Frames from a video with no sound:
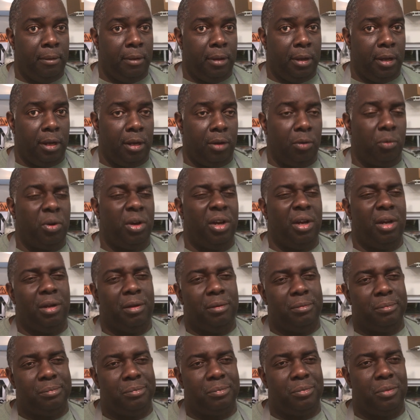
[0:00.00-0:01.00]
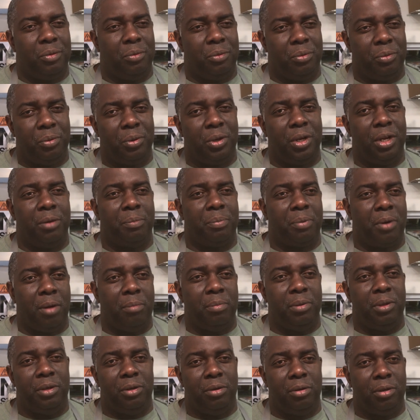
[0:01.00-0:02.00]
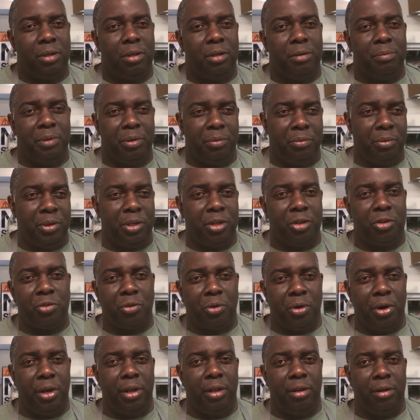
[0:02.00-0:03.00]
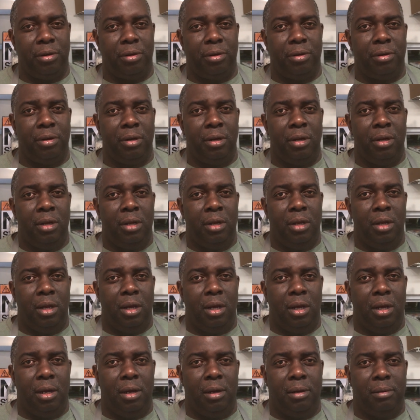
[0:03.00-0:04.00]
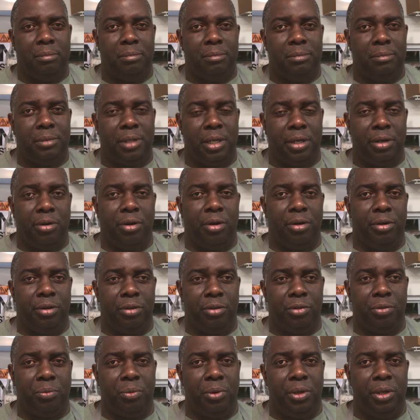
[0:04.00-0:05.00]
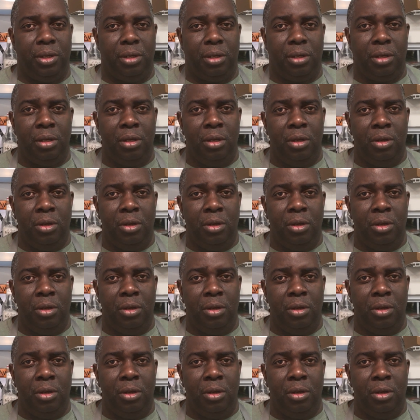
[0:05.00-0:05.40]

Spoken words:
Well, we're going to probably do a little bit with the trailer later on this week.